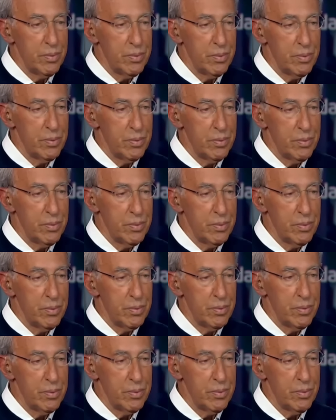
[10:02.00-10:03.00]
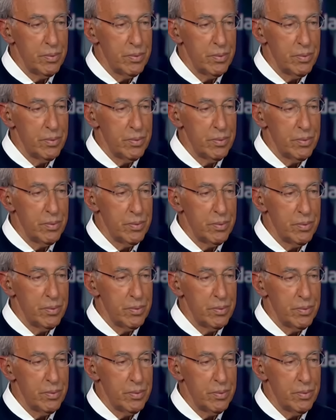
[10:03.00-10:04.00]

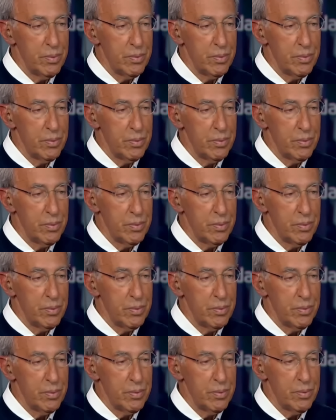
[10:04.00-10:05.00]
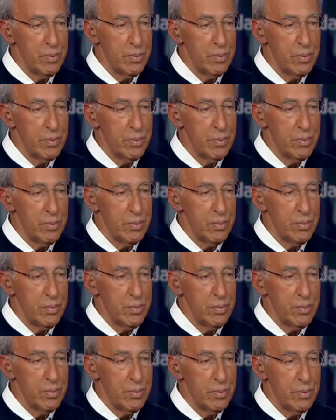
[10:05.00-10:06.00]

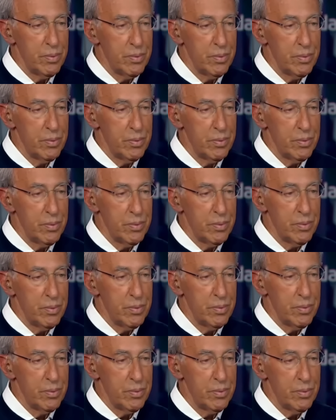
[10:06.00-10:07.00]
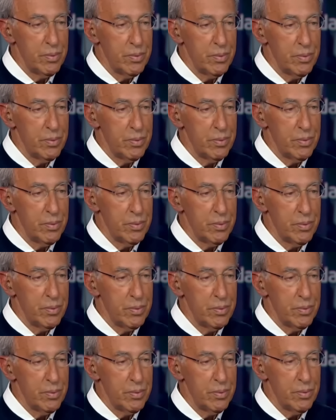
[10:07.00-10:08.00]

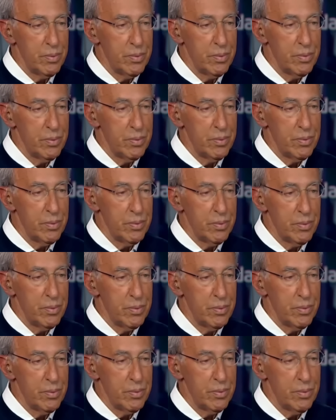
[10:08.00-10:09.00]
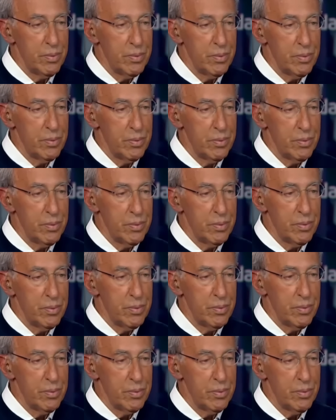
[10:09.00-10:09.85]
The person shown says nothing.